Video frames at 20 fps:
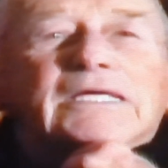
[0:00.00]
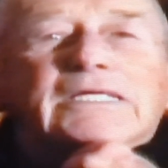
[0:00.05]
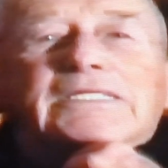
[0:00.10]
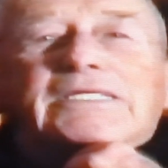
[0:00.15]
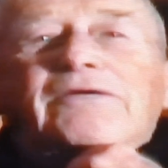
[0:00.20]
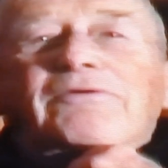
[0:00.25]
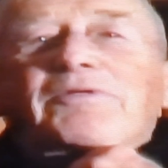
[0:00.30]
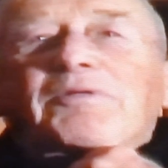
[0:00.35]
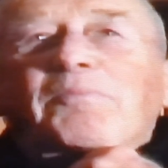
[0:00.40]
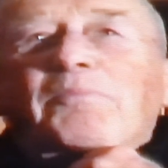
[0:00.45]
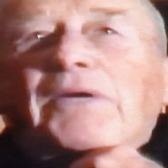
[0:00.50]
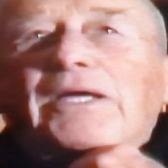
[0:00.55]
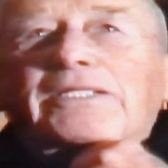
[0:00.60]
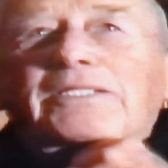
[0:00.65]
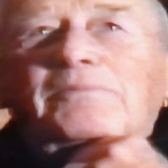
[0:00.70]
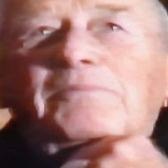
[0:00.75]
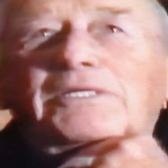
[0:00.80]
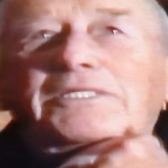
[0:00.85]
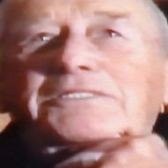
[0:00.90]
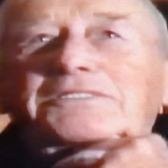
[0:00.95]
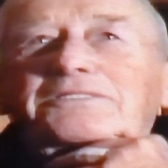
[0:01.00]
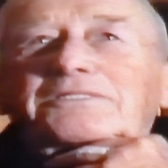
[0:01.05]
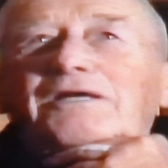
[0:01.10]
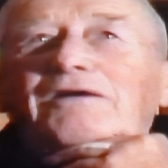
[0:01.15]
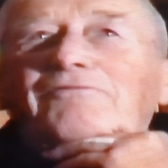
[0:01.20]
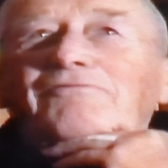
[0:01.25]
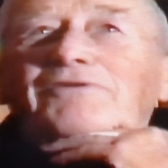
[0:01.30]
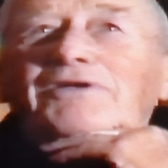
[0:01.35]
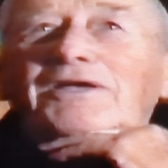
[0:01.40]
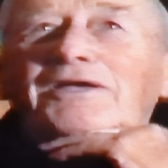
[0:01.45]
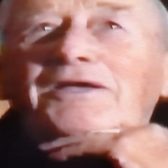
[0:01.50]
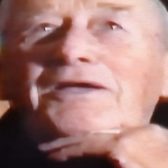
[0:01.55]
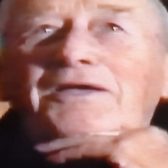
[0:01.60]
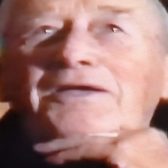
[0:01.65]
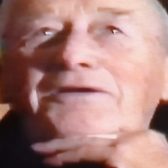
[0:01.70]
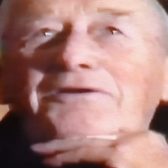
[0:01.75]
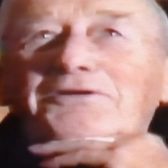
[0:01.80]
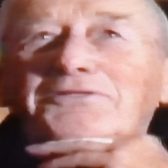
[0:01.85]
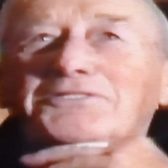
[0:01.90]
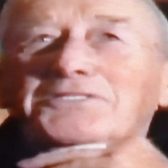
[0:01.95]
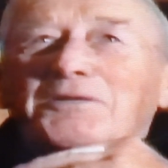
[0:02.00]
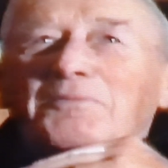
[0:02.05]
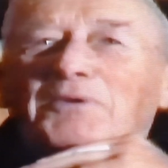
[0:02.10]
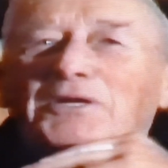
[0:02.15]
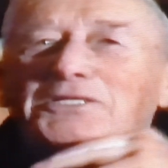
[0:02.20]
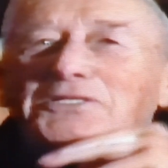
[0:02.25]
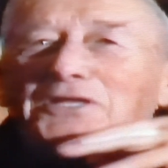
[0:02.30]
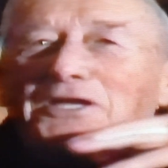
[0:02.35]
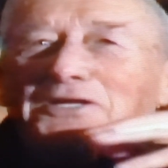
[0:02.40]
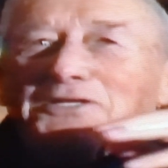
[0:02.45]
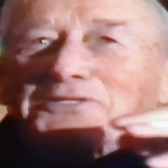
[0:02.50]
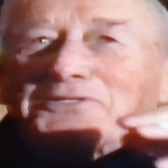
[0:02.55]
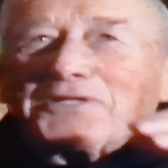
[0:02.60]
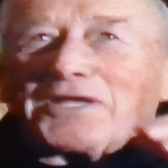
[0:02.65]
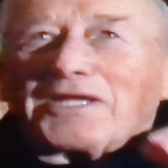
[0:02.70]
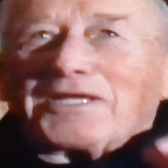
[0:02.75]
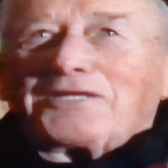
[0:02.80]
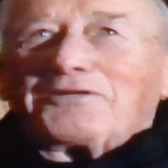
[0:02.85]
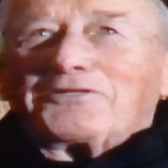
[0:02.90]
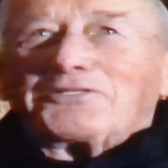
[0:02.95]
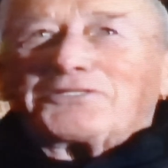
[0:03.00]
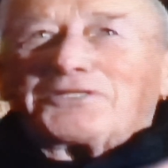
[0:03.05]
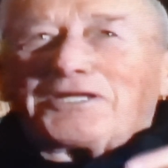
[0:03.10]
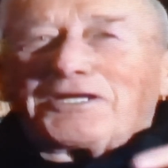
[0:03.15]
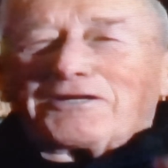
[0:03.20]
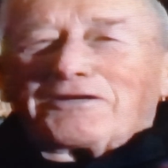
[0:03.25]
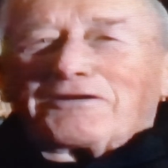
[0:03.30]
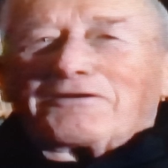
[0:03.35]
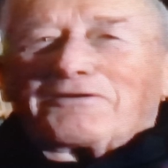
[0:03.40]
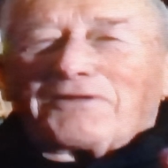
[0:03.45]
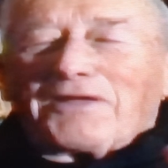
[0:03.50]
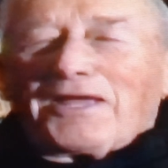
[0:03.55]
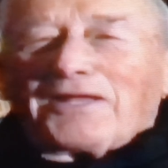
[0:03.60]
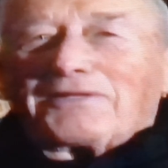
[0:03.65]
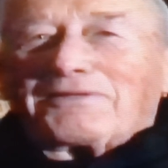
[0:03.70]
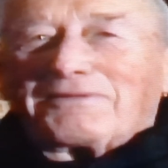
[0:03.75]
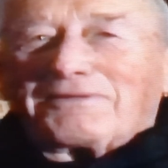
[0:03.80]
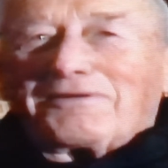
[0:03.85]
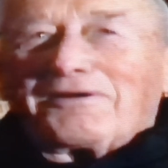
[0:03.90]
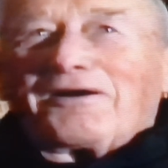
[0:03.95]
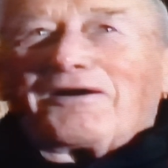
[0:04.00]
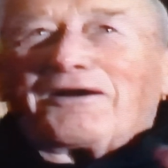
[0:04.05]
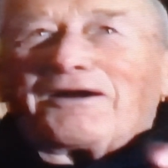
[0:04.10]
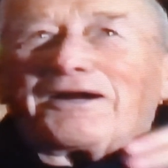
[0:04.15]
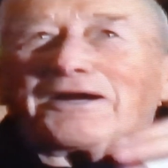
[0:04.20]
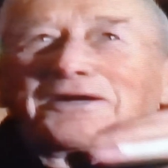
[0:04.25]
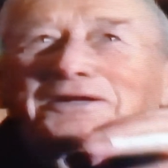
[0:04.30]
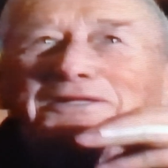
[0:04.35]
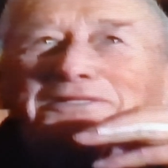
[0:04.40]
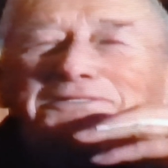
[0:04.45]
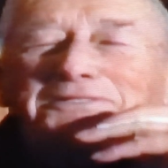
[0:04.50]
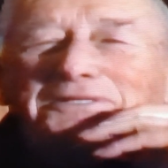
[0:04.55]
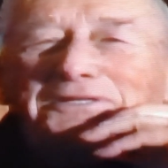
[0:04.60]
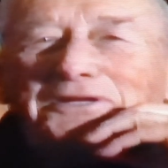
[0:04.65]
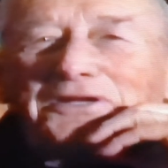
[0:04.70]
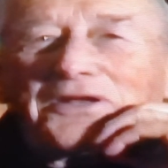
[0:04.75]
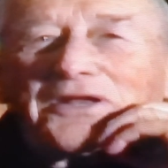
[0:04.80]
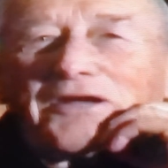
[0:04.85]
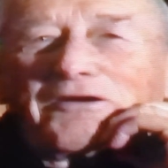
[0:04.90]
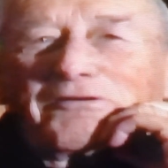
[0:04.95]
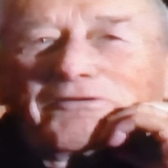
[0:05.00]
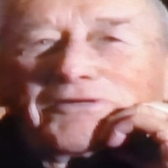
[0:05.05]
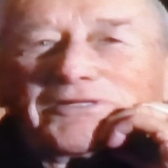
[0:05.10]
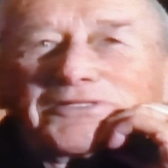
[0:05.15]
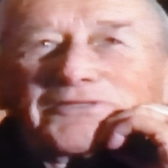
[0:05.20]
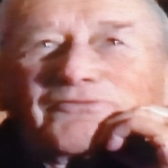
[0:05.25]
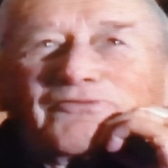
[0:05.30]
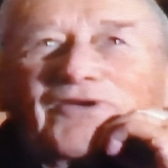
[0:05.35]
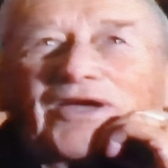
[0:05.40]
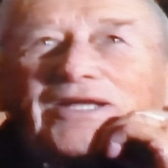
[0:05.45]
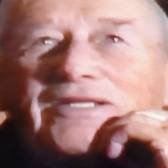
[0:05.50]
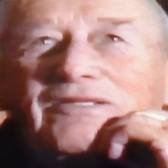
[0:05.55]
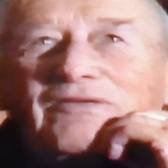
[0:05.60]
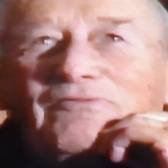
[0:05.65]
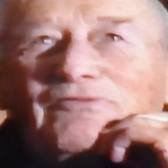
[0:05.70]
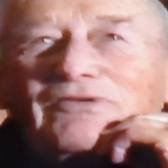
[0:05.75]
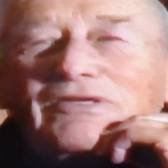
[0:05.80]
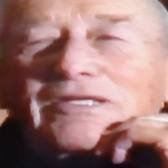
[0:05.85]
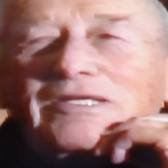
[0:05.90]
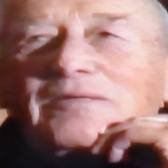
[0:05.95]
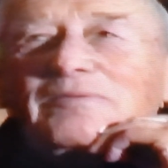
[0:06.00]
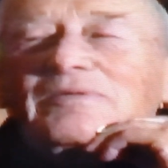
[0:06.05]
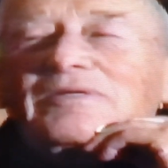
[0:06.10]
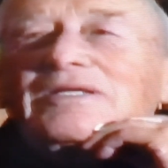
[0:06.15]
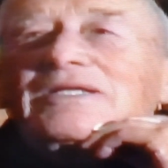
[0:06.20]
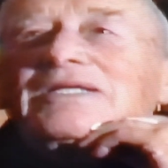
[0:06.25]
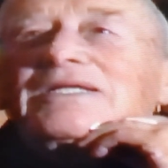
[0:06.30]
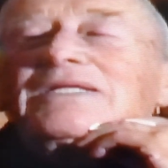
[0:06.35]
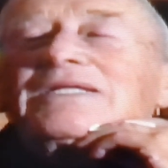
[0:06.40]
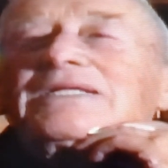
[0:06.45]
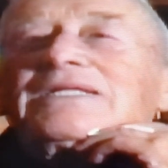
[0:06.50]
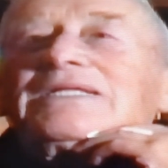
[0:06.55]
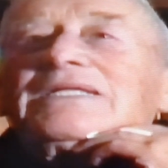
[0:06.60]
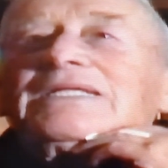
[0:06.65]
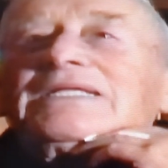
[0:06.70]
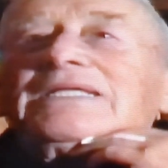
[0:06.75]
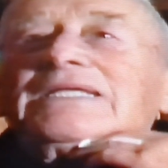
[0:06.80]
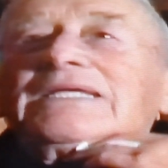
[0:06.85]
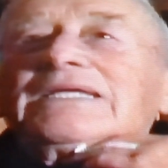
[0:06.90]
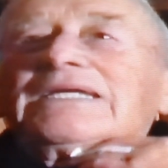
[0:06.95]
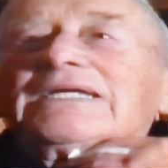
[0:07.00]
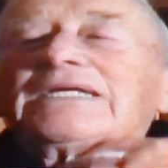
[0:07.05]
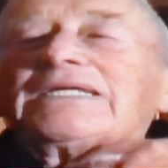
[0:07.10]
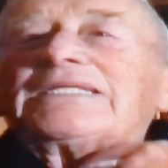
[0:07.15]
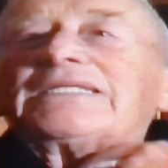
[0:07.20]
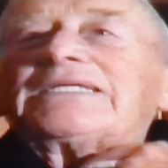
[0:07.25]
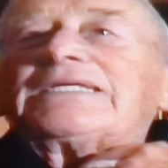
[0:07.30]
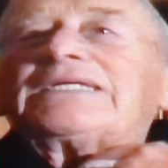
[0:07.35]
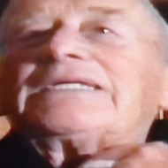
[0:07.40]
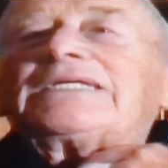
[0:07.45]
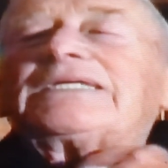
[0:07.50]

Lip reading: I give it back to myself because somebody's there to take good care of that car. That's an inheritance factor for him. And